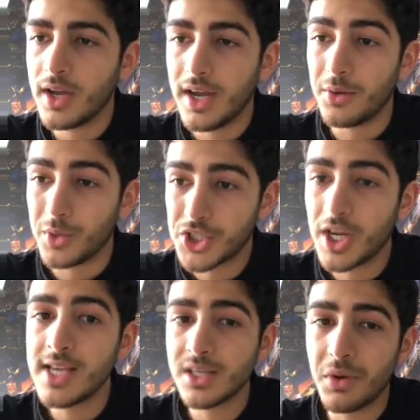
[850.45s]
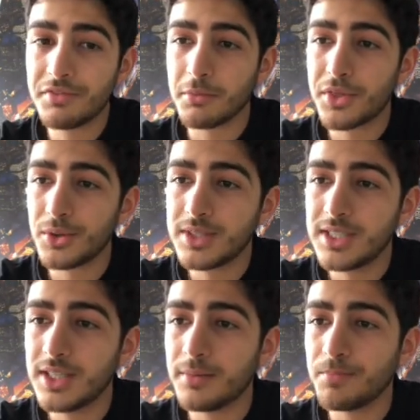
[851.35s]
in which case it went from
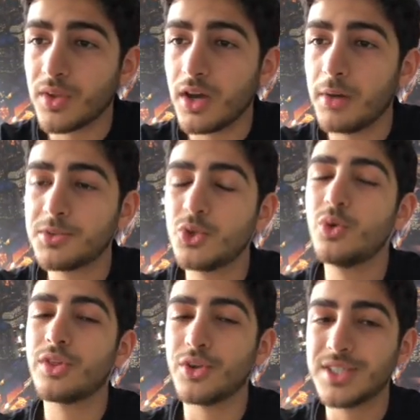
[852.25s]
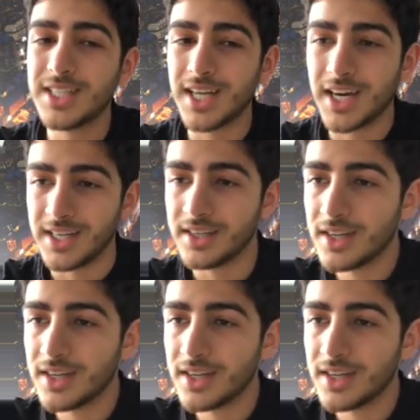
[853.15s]
13 up to 39.